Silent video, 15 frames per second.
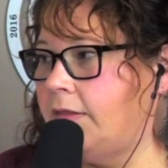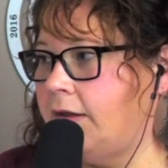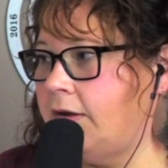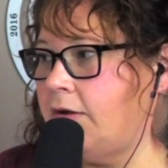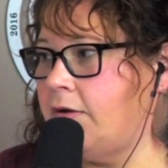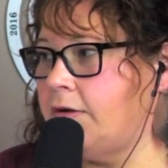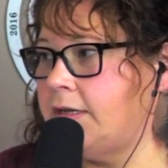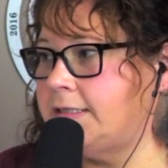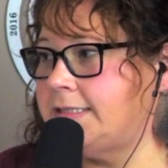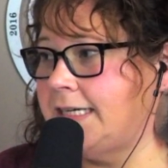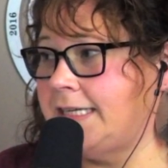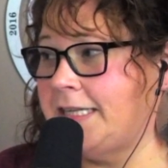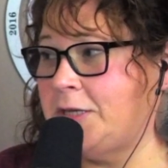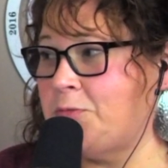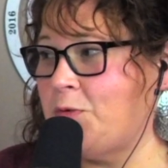I hope, hope it
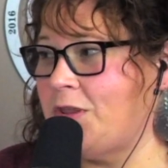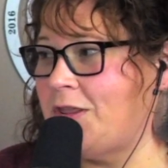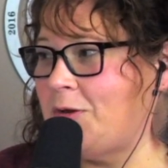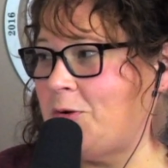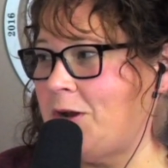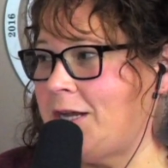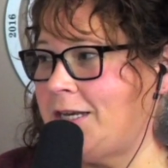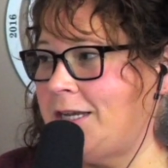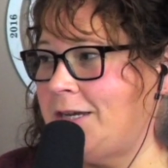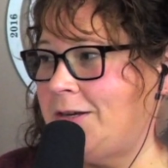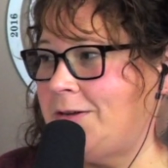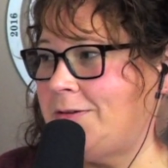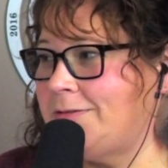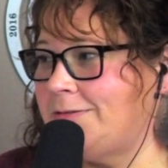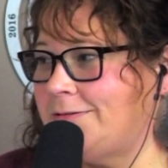turns out good. It right
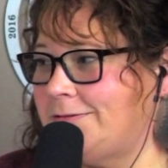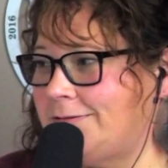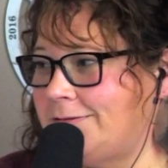now.